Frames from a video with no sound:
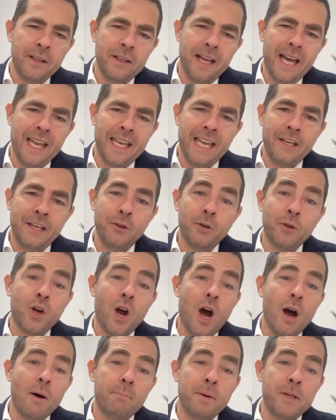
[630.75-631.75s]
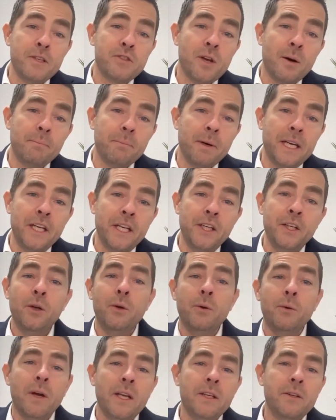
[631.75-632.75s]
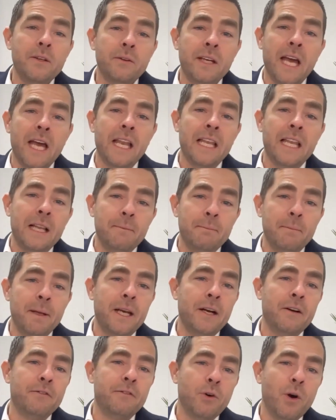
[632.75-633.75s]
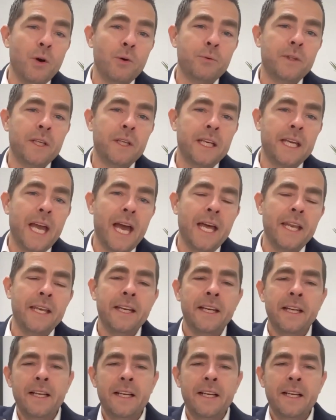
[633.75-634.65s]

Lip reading: And then you copy somebody new and you get a little bit of growth again,